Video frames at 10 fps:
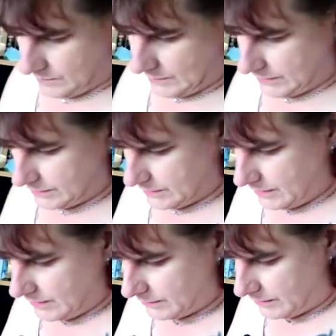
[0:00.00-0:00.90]
It's
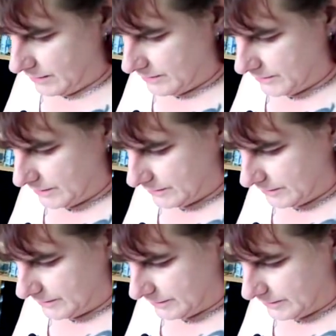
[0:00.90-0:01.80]
not as
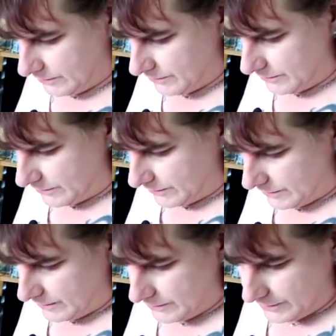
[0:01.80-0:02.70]
obviously silver as
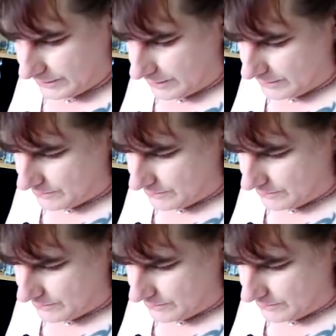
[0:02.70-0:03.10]
the other stuff,